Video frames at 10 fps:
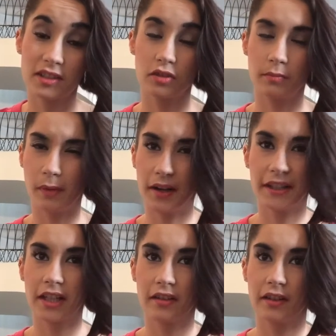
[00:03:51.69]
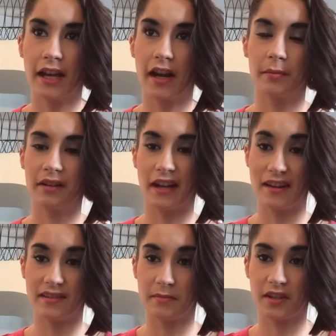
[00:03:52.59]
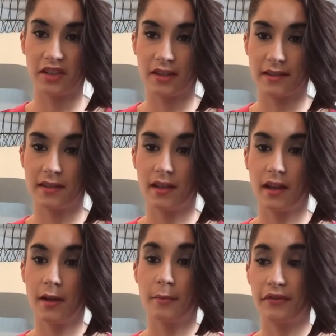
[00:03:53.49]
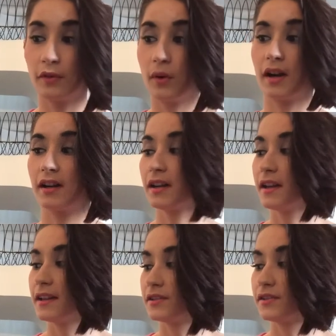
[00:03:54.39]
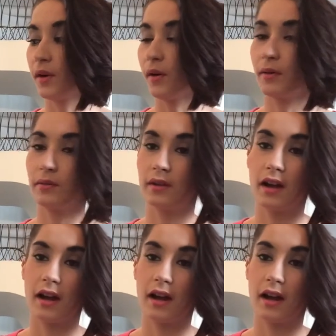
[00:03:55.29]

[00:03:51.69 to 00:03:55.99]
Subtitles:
She'll bark here and there, but not as much as before. So